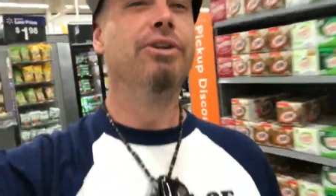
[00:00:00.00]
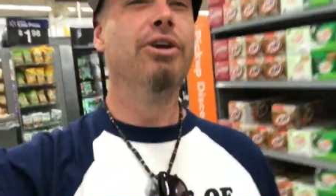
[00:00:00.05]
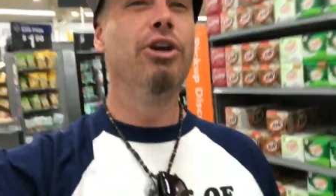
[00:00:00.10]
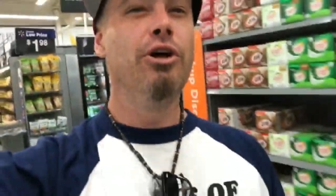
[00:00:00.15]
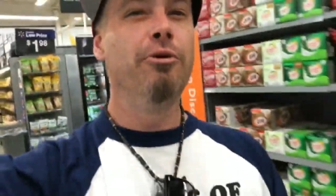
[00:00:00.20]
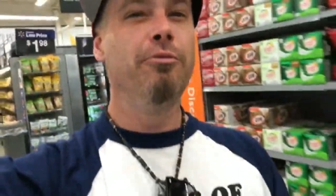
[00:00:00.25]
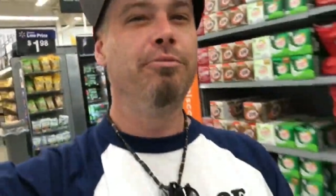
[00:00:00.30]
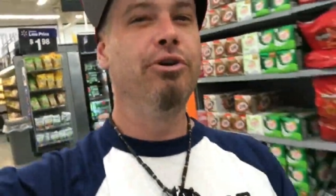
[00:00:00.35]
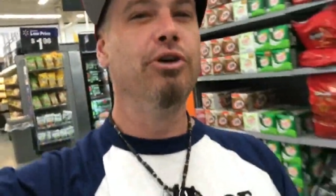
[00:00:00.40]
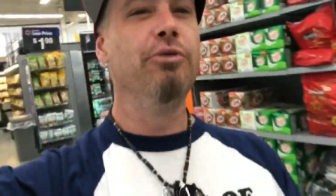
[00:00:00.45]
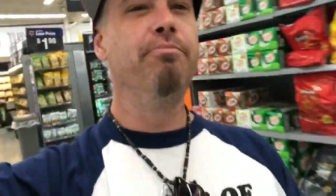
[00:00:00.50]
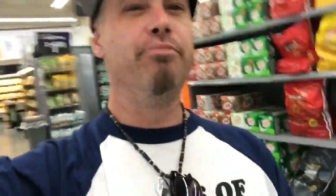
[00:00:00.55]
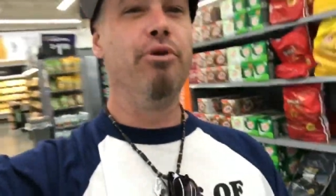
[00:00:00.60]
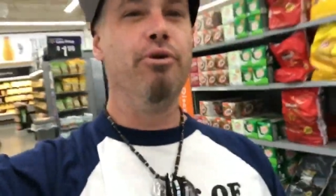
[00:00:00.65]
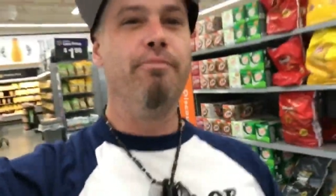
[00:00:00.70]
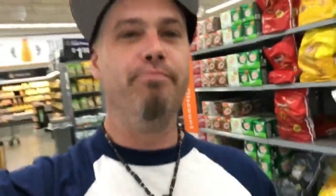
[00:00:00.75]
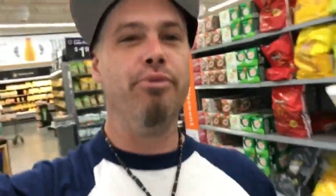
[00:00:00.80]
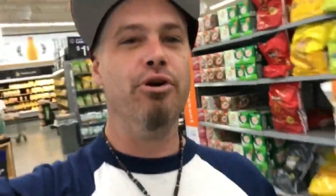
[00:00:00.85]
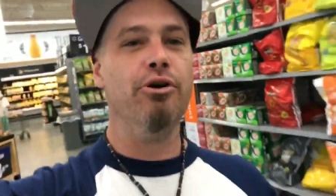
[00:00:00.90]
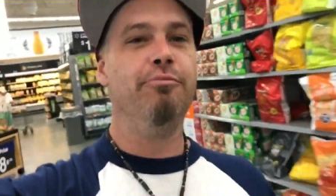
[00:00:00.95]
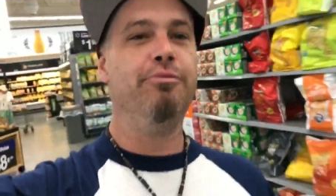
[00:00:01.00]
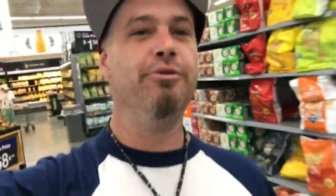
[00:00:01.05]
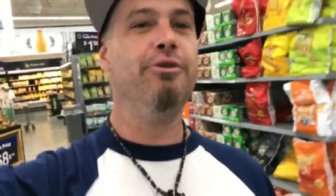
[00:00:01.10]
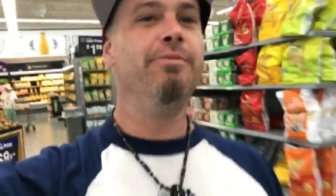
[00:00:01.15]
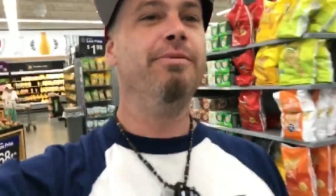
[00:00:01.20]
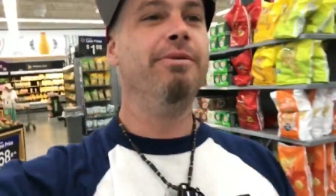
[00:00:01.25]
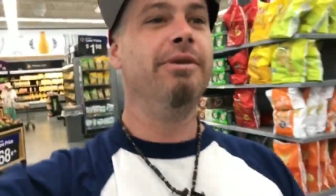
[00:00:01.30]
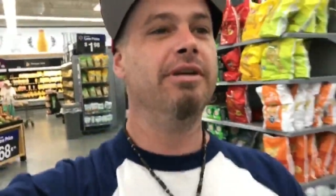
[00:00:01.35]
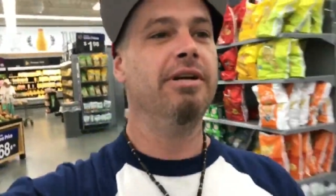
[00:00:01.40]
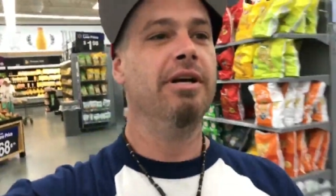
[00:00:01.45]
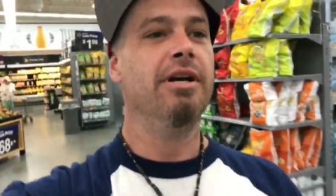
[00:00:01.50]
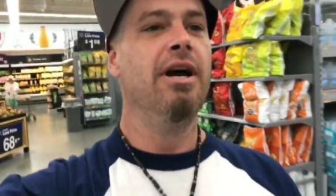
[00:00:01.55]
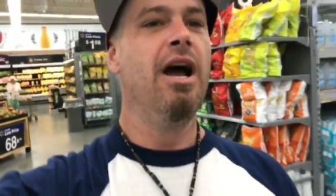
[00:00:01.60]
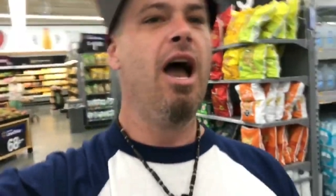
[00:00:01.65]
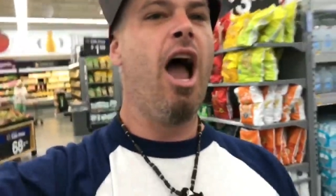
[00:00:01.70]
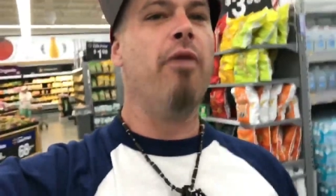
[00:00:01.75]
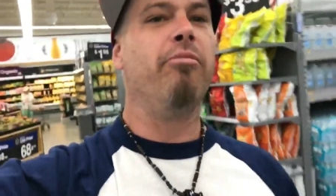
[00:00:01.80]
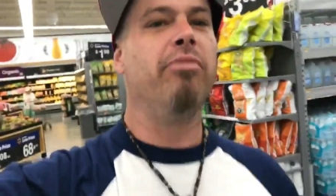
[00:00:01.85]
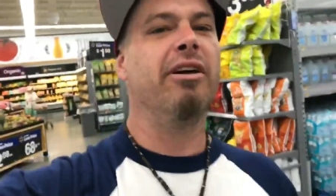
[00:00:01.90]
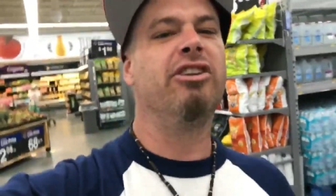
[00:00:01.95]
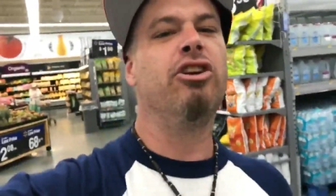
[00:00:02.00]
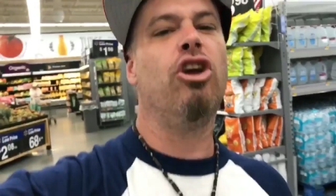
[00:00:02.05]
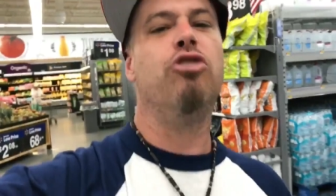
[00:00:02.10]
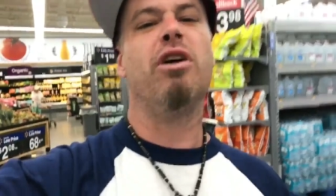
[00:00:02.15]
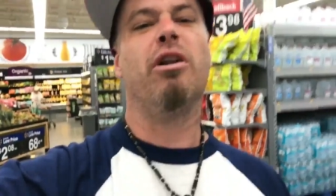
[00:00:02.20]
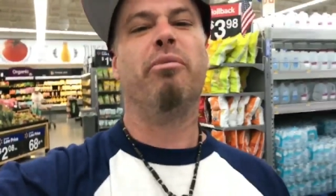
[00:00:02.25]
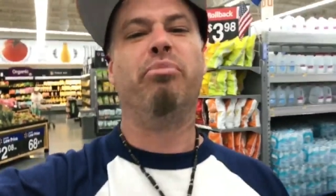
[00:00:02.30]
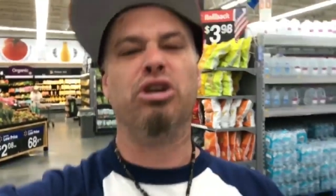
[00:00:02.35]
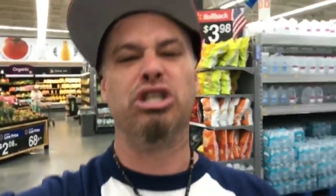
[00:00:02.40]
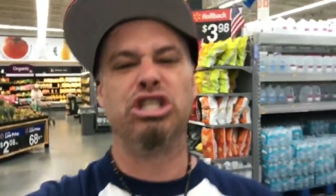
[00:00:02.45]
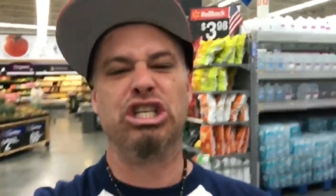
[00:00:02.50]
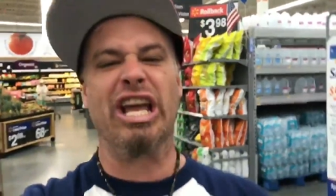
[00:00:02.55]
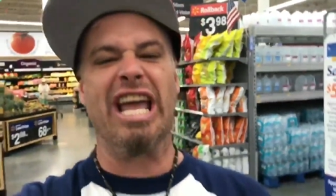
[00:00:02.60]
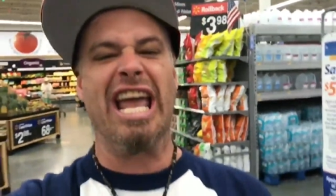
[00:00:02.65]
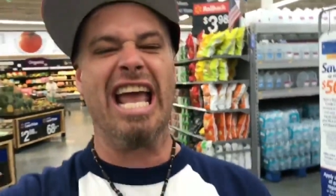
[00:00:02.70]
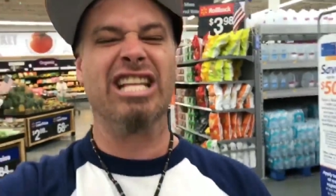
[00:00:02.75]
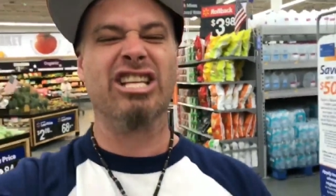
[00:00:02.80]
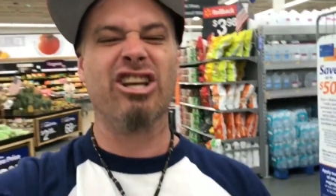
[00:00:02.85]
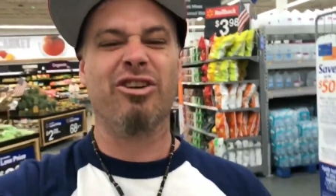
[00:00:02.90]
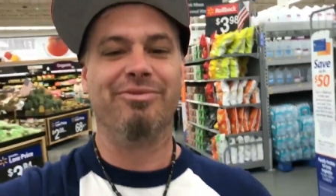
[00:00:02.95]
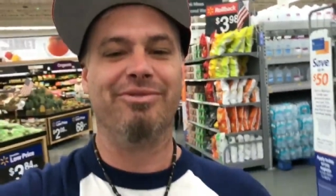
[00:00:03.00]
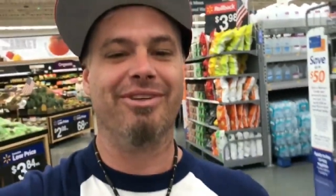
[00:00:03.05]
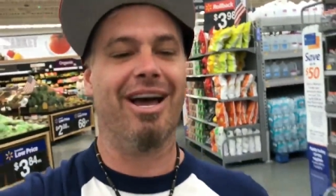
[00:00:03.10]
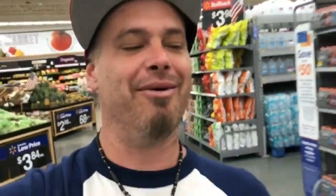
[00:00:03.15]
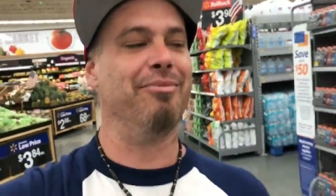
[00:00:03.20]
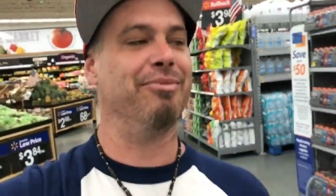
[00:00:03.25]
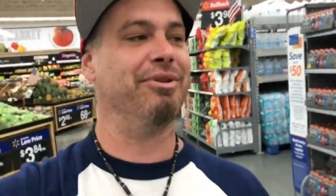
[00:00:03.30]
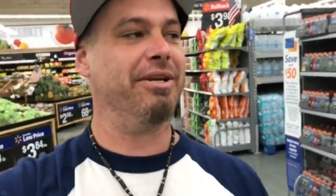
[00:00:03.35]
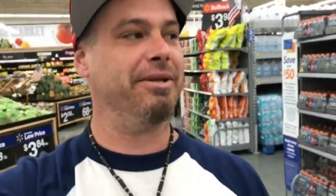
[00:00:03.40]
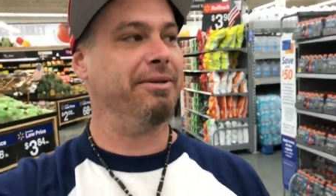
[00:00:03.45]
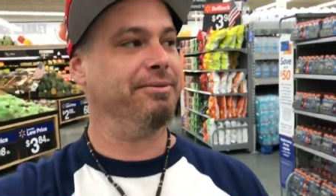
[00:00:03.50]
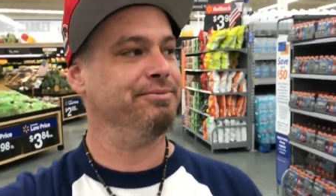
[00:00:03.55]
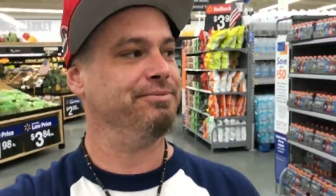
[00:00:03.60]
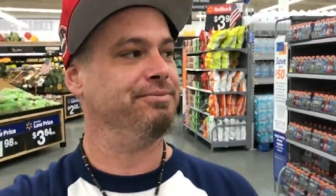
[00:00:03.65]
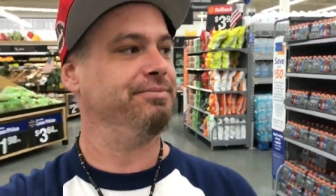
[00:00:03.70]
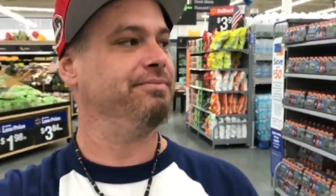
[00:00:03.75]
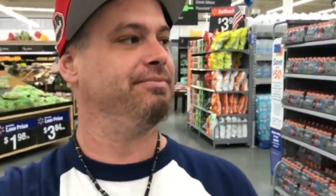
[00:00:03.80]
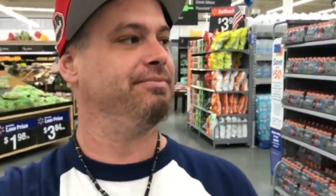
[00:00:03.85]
I'm like, yo, you better put your hands off. Nah, I'm playing.